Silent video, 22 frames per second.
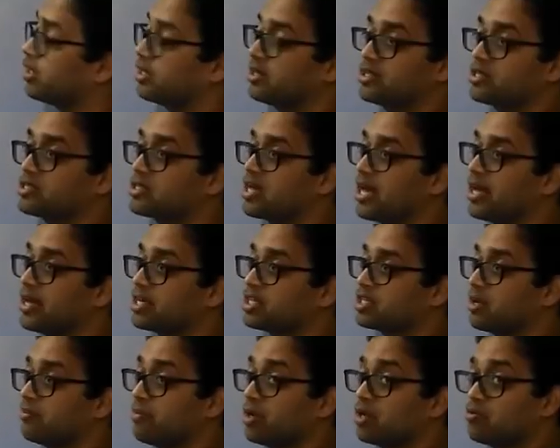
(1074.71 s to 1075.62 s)
in this
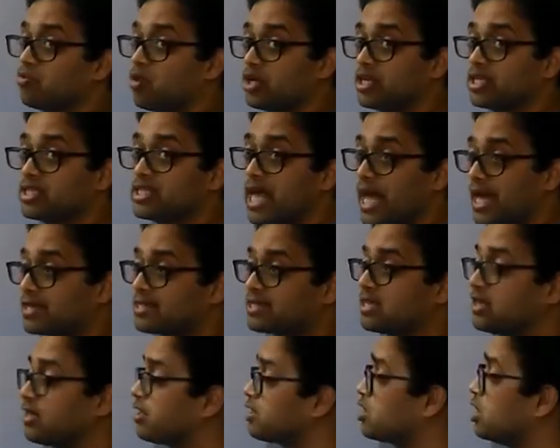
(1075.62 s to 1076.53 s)
direction. But what is
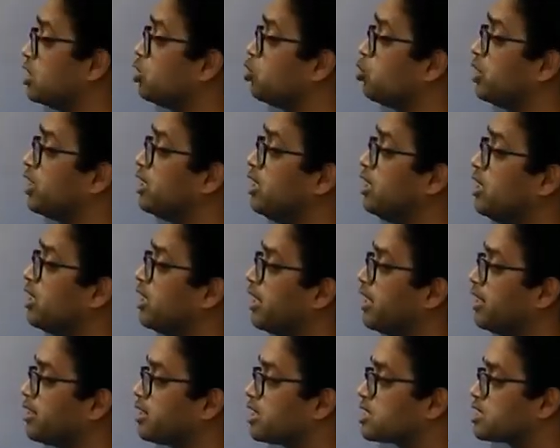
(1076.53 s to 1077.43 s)
acceleration doing?
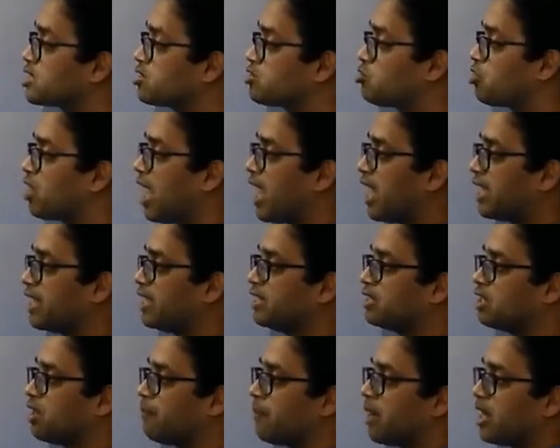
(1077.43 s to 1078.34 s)
It is
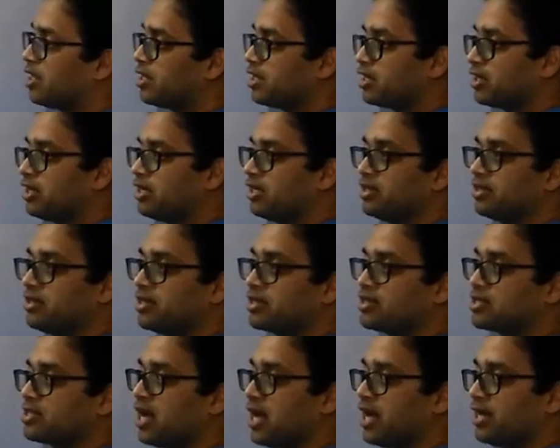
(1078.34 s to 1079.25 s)
dragging the particle in
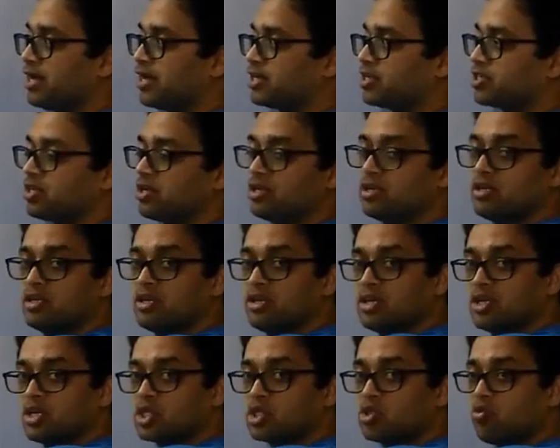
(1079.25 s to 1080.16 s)
this direction.
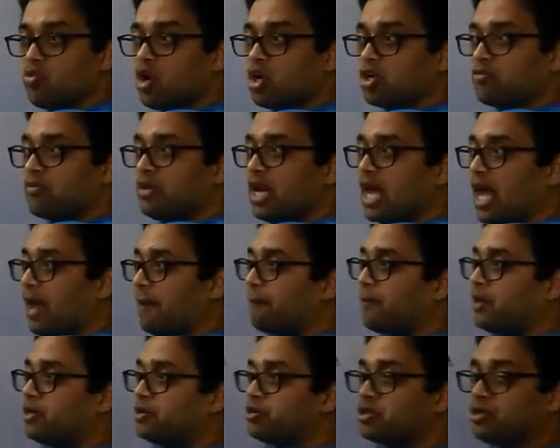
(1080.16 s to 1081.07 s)
So what will
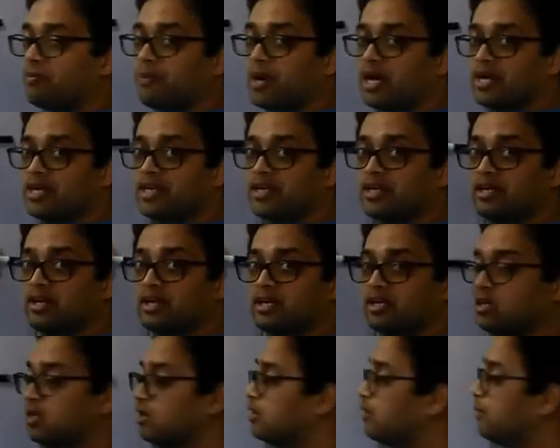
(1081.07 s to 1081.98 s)
happen to the
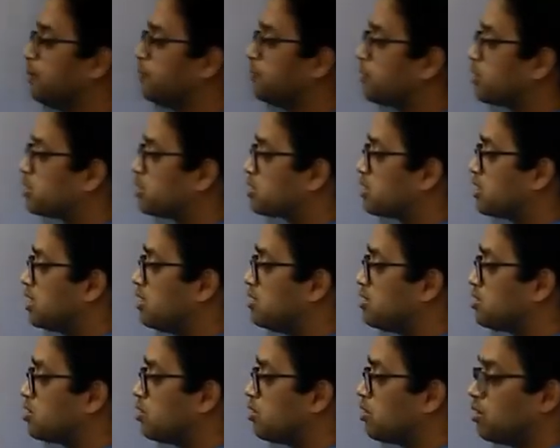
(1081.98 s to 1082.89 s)
particle?
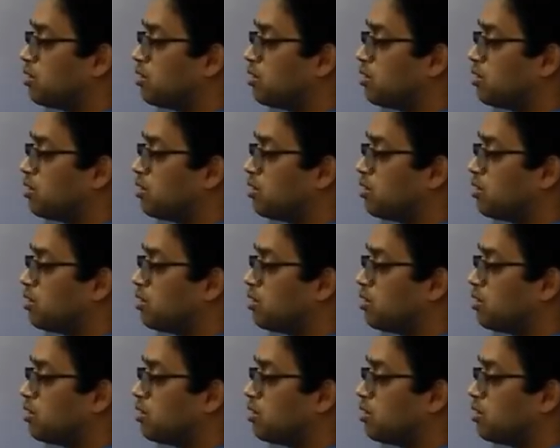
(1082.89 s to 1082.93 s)
Since